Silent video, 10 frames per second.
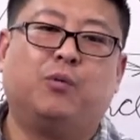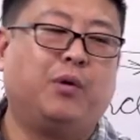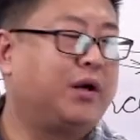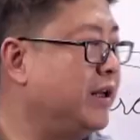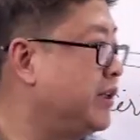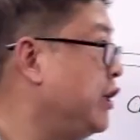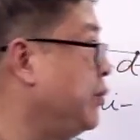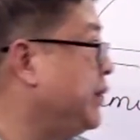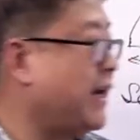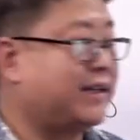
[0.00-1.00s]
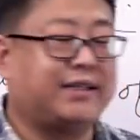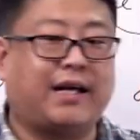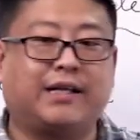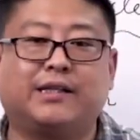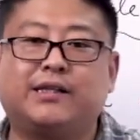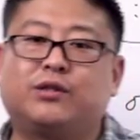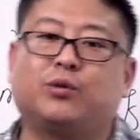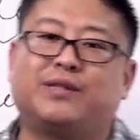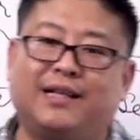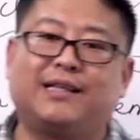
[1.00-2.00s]
We'll continue with the exercises. So
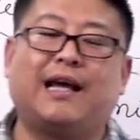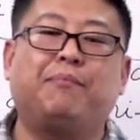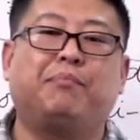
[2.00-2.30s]
till then,